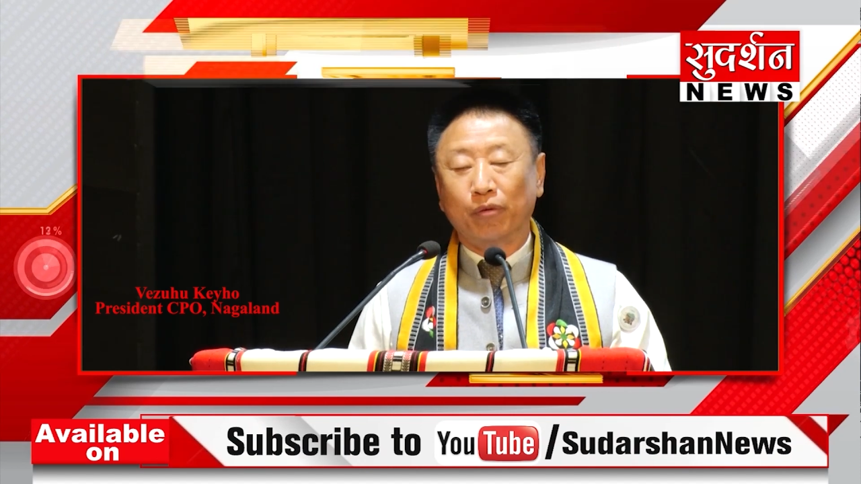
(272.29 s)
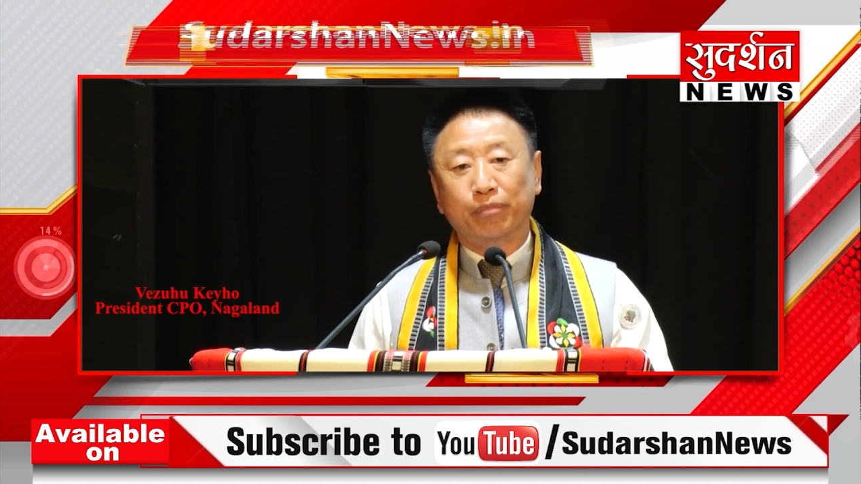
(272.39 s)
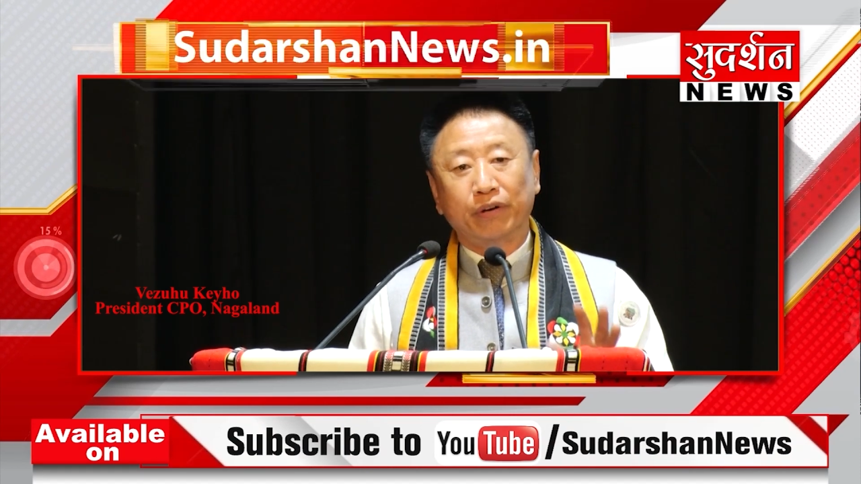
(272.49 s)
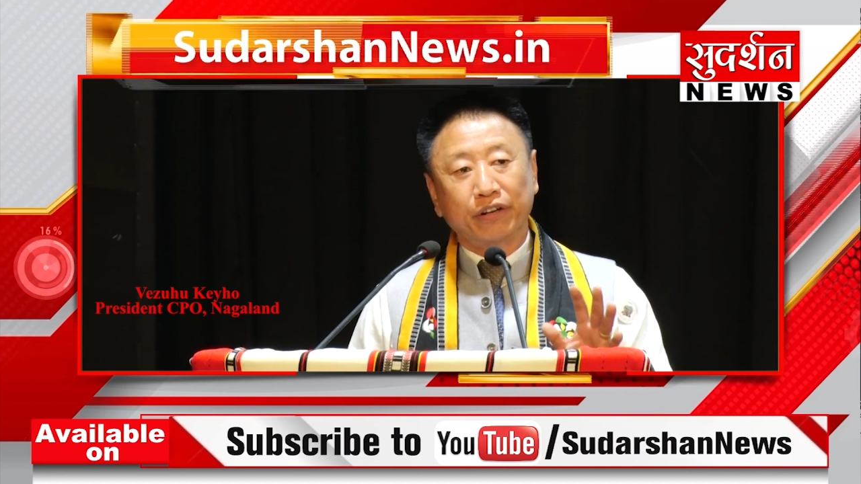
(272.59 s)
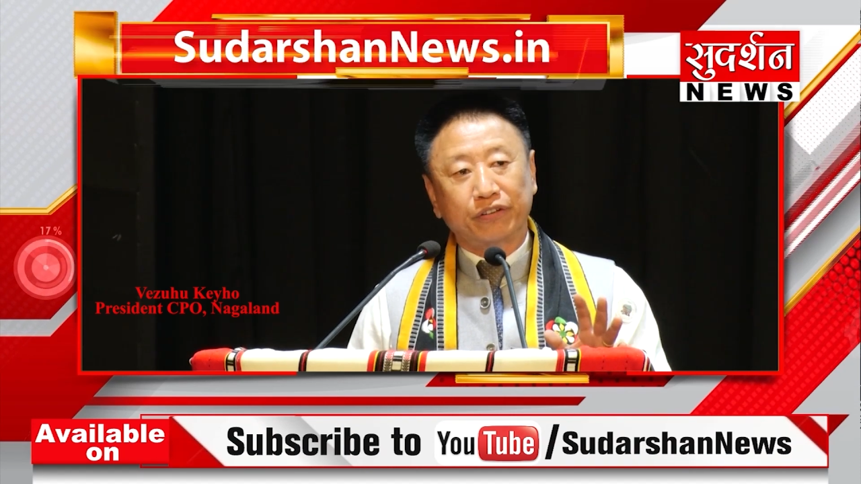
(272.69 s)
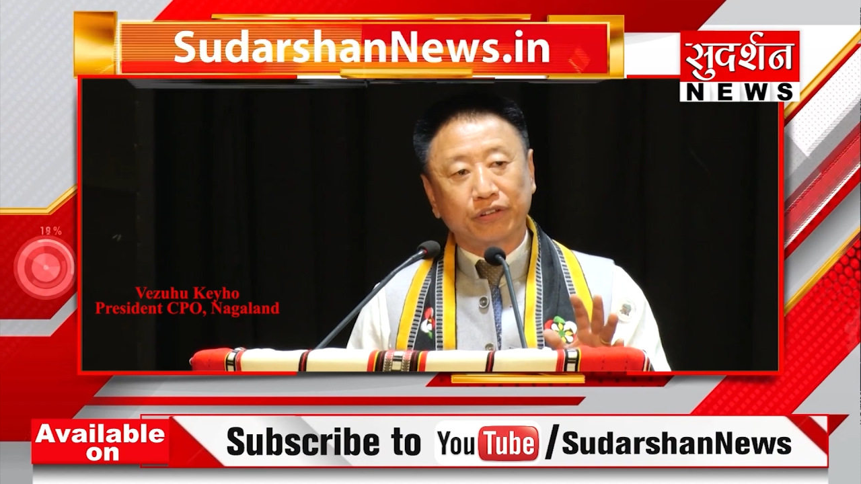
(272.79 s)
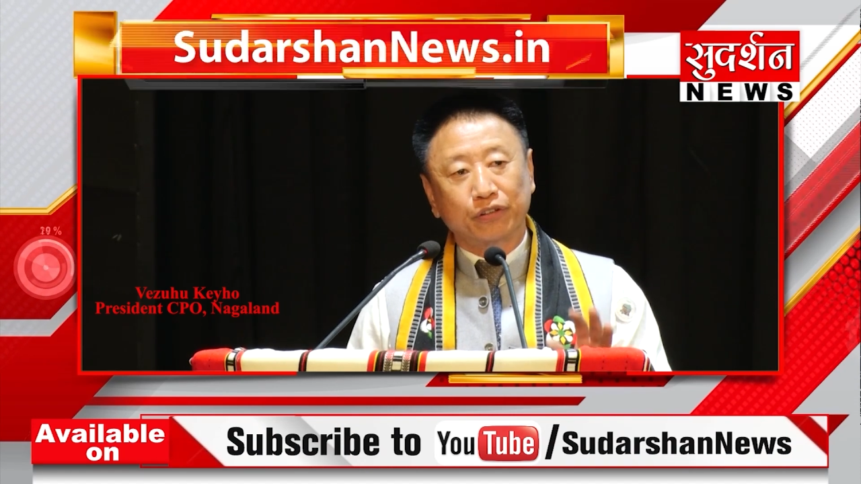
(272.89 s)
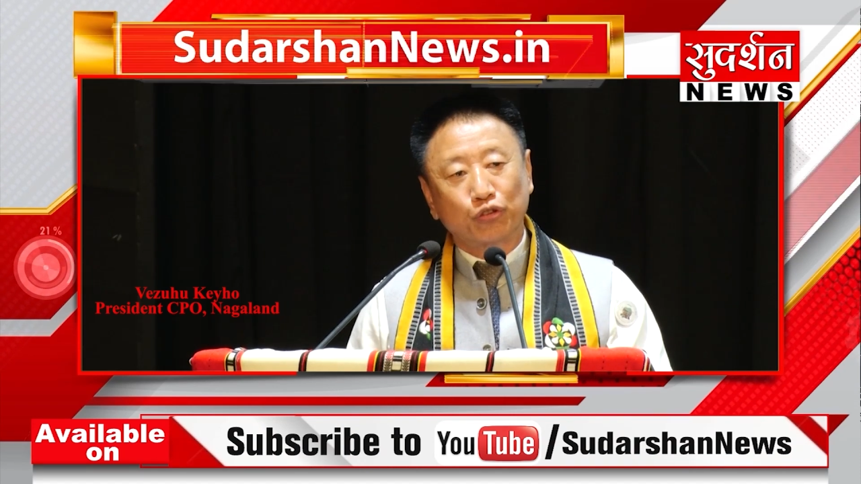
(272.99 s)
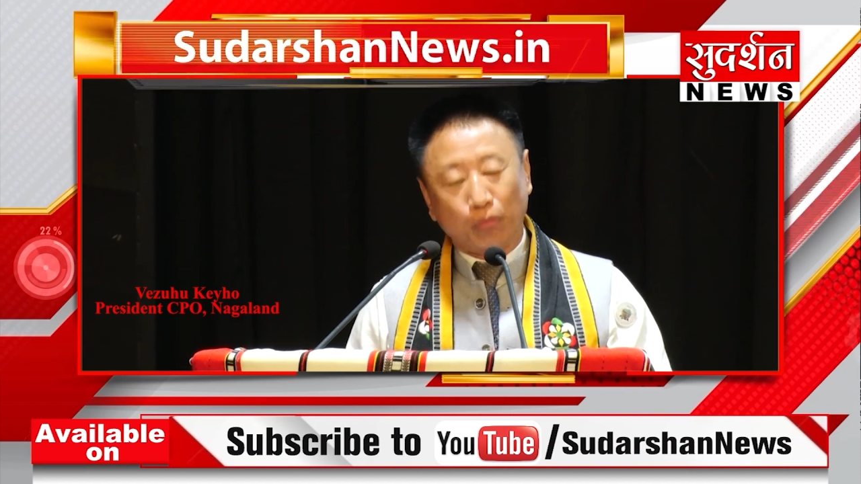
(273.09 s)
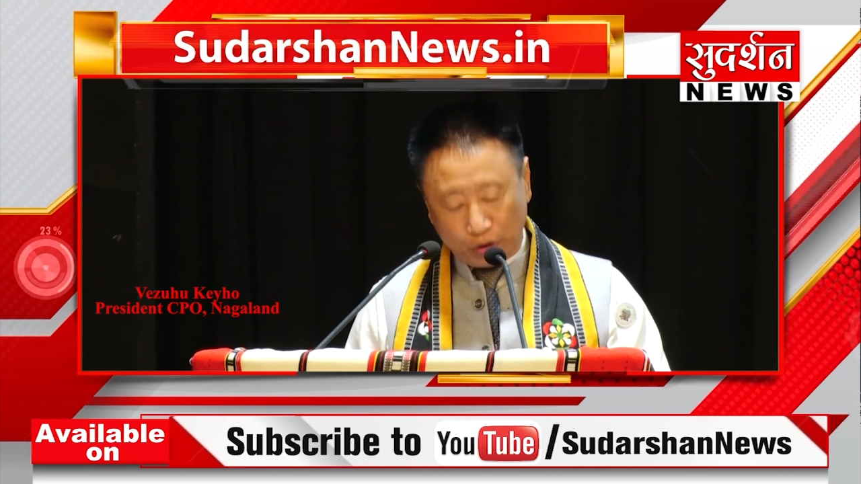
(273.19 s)
brighter
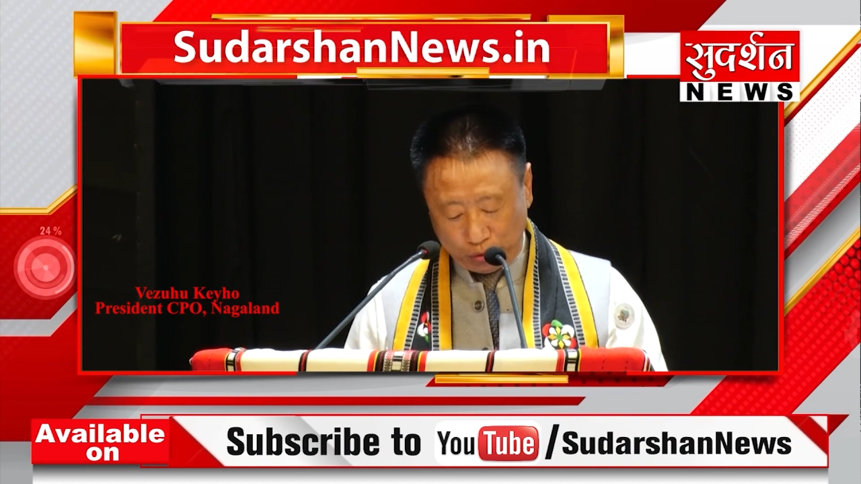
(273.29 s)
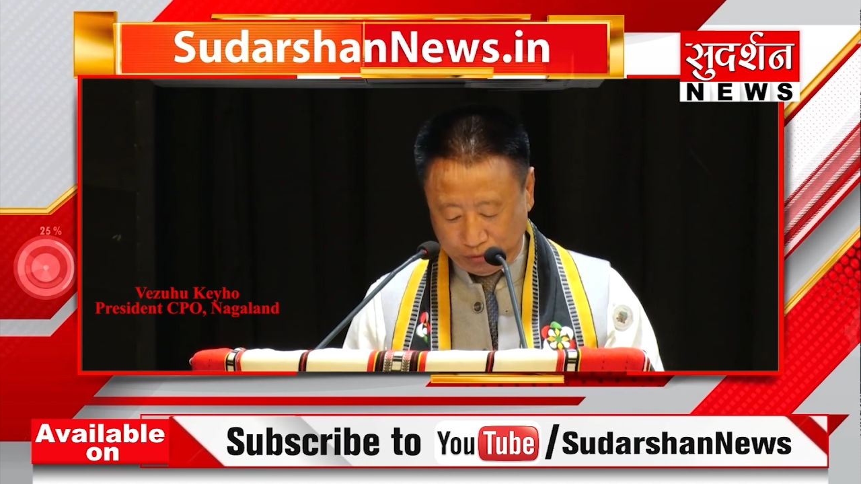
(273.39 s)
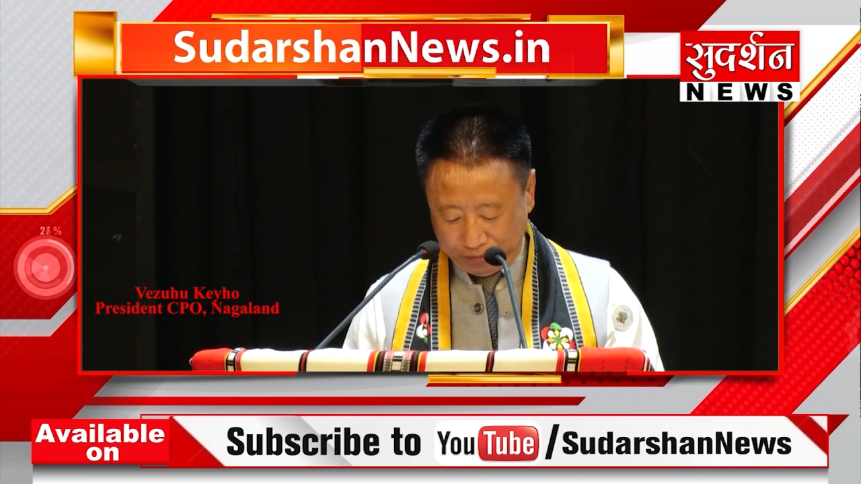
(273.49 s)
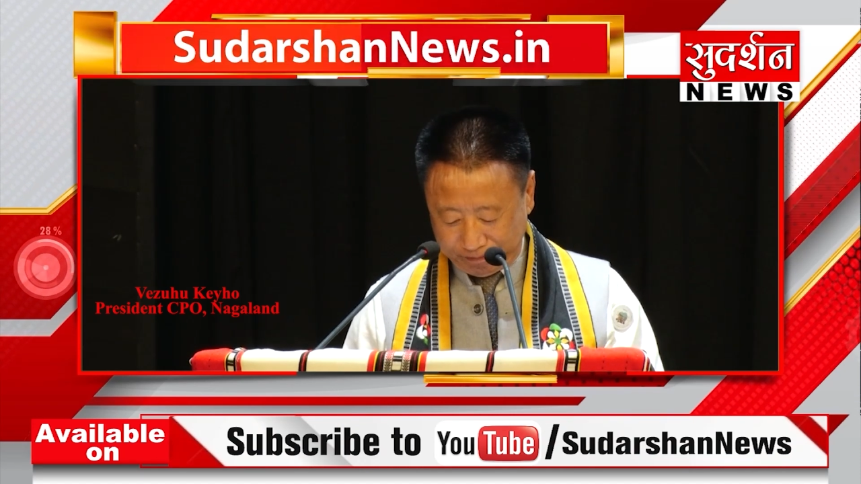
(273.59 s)
tomorrow.